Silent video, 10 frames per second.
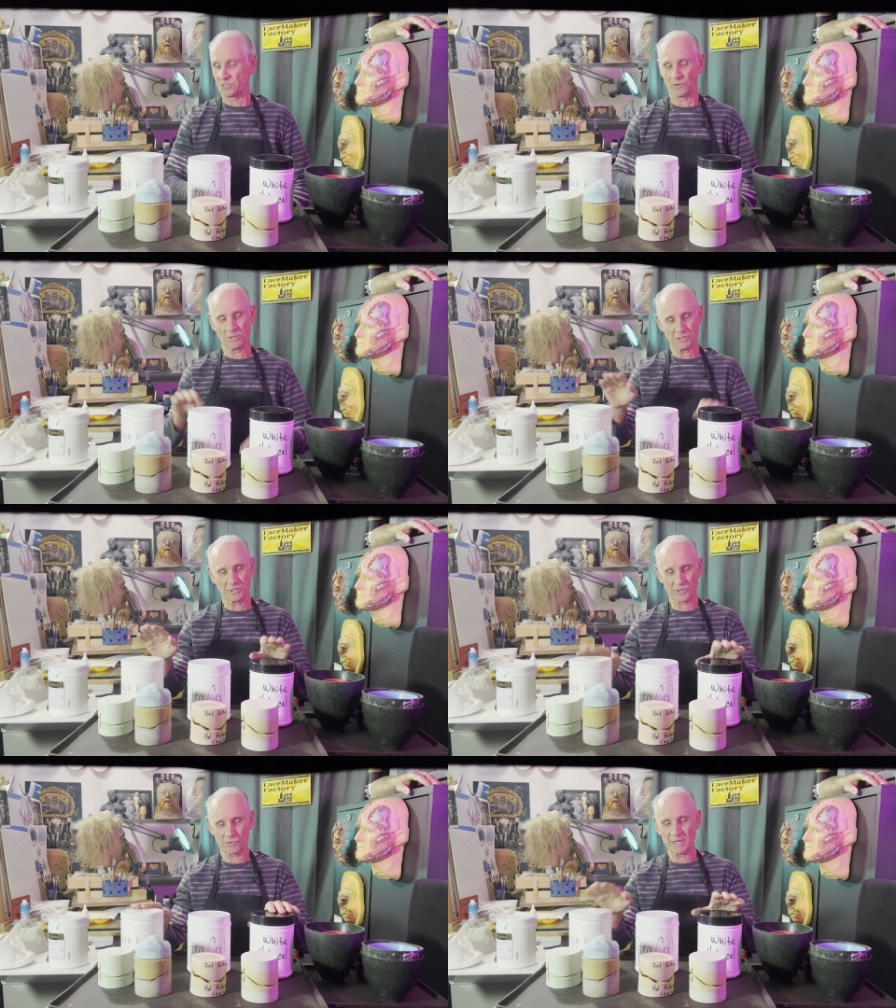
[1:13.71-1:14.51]
So those
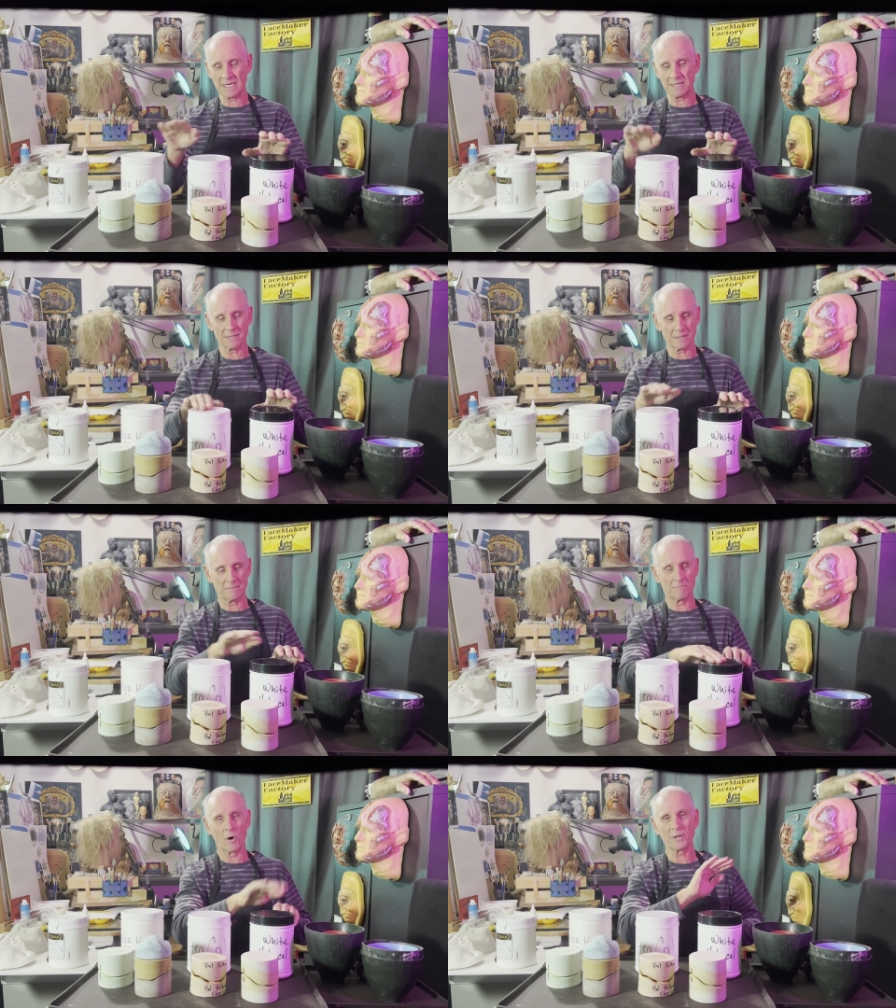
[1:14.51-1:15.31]
are the three
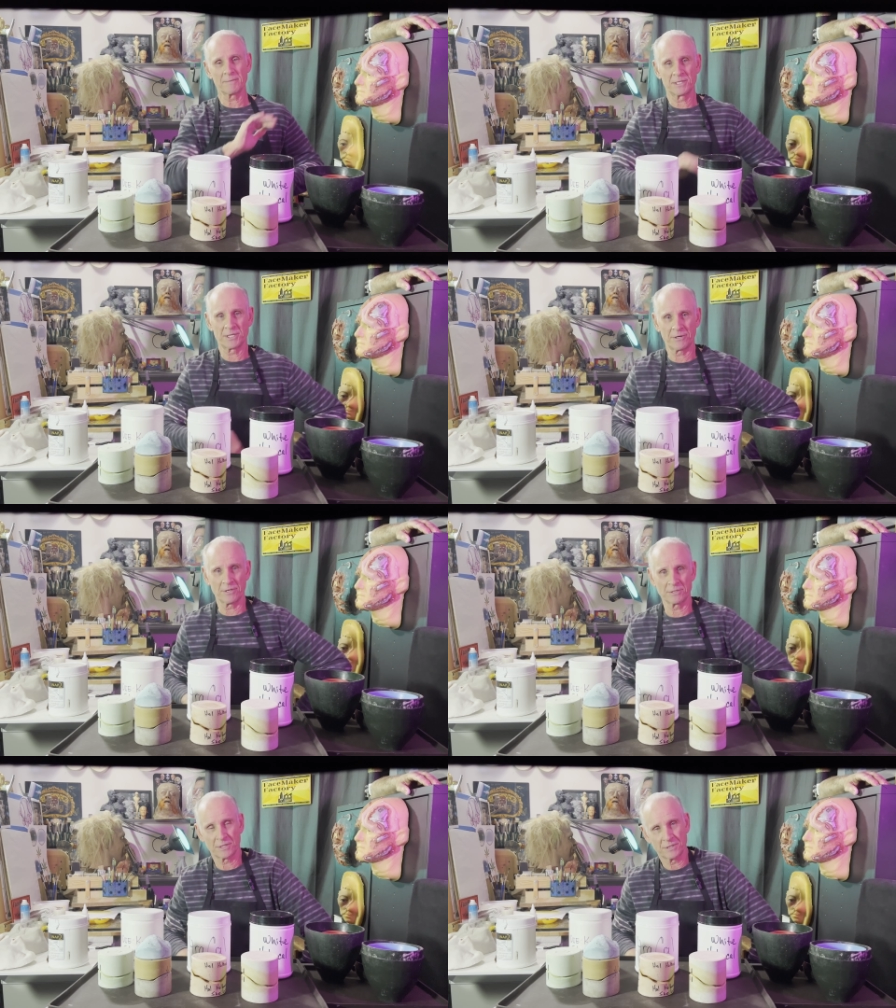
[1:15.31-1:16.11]
molding
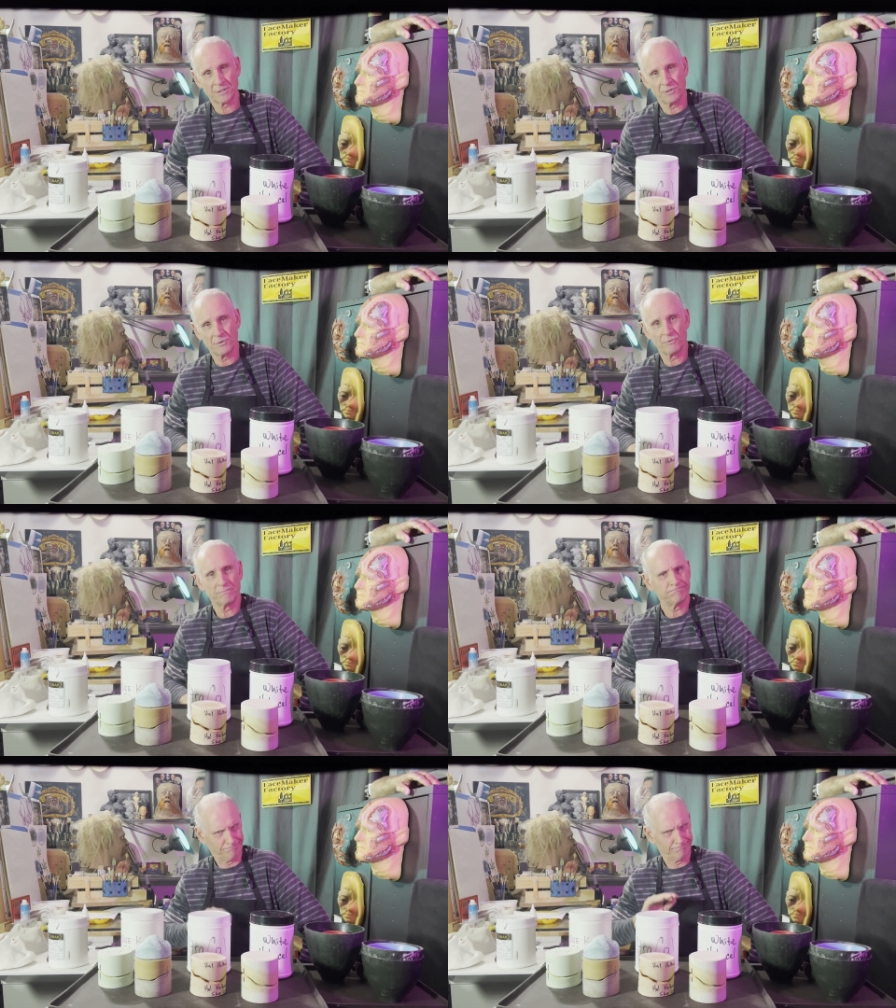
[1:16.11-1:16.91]
materials that you
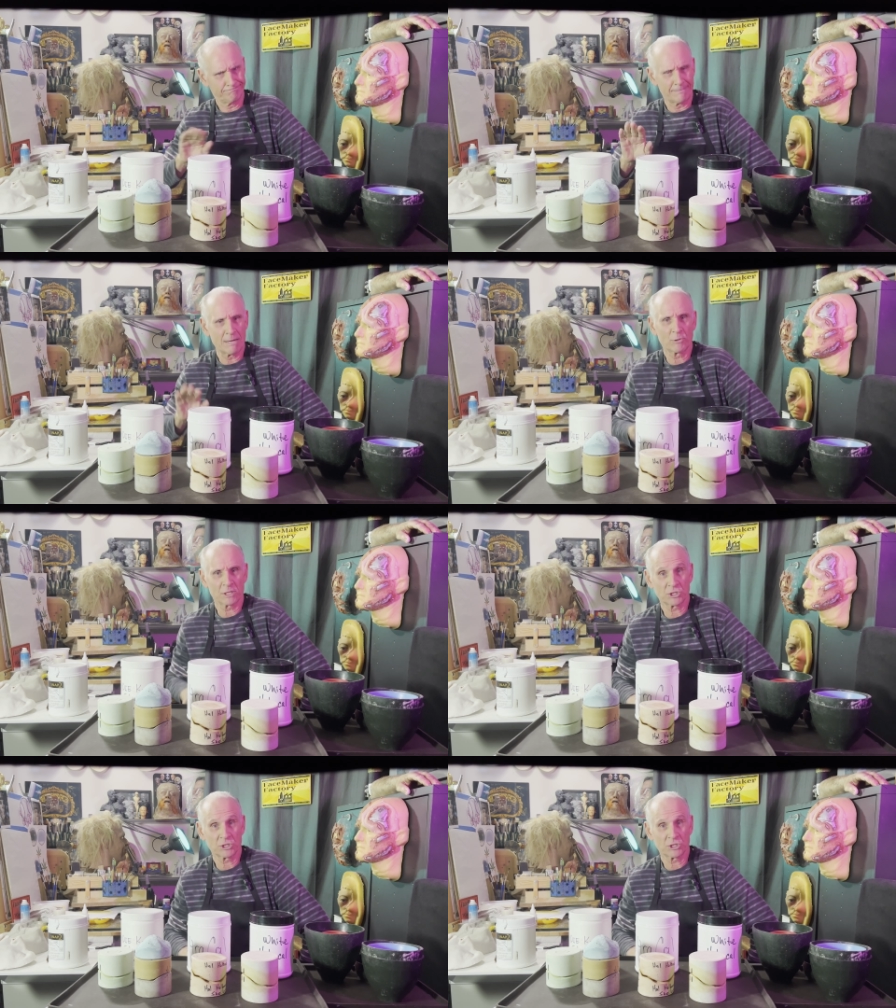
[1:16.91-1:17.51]
may want to